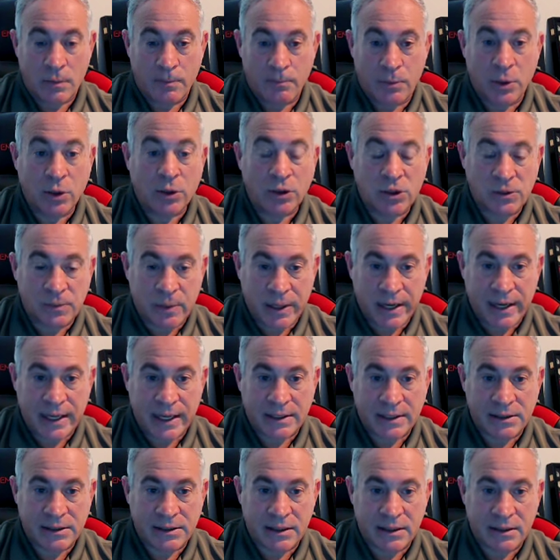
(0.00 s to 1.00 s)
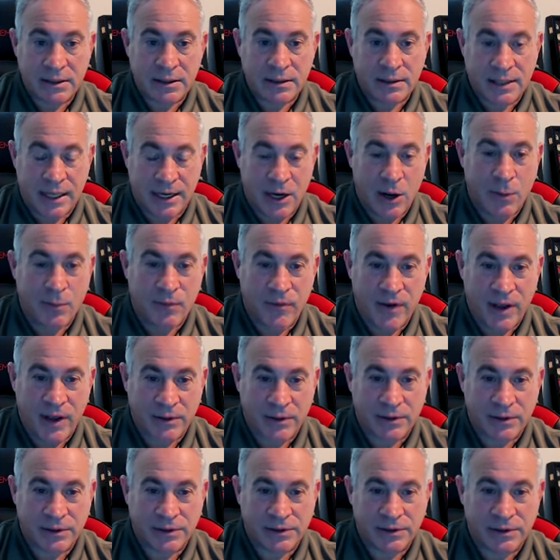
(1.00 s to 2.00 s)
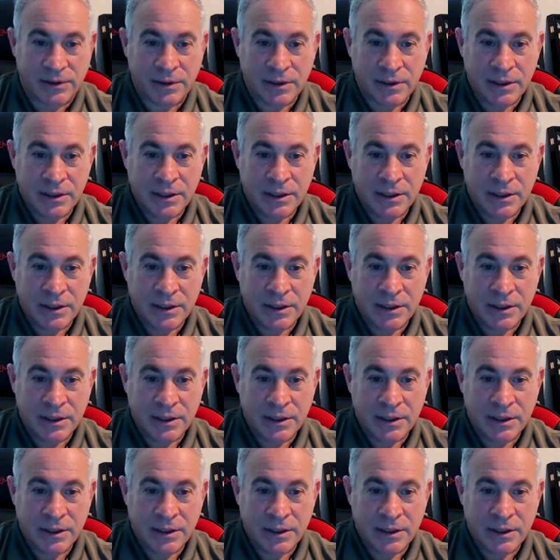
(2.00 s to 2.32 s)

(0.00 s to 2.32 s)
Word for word: bills passed that help veterans.